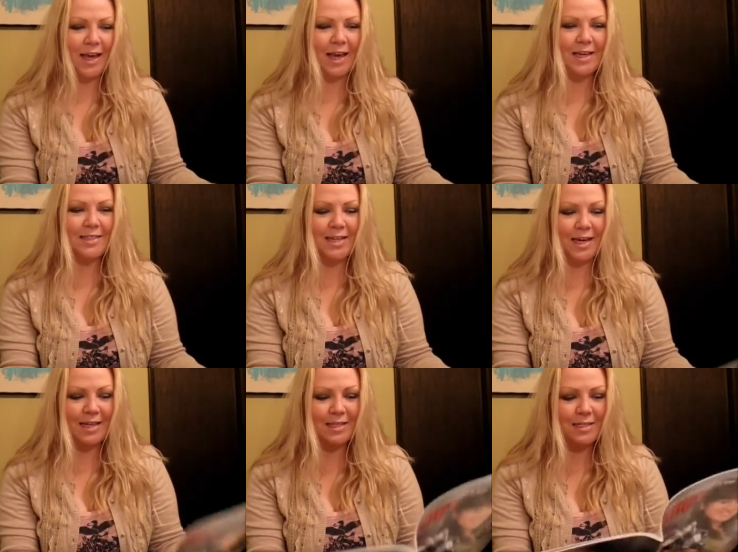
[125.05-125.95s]
And
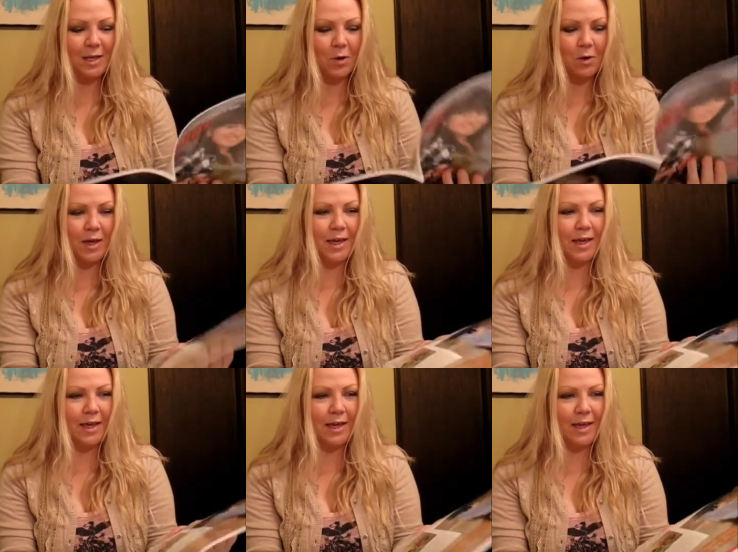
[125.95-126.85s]
uh, so
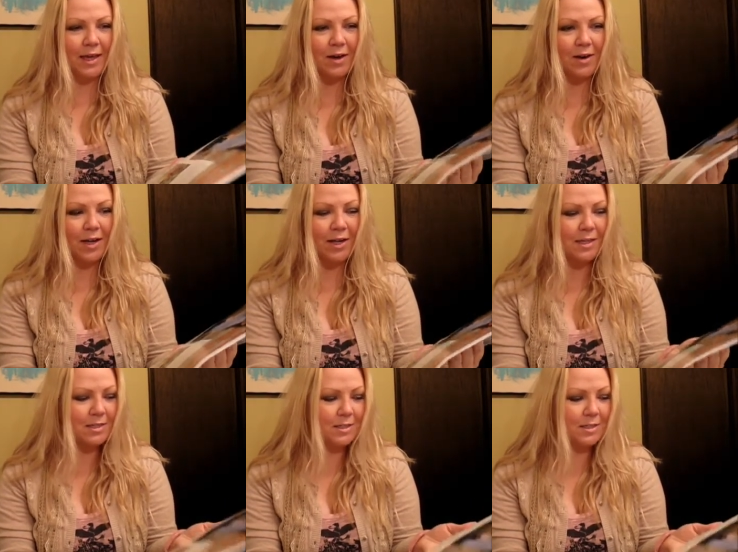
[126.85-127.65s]
here it is.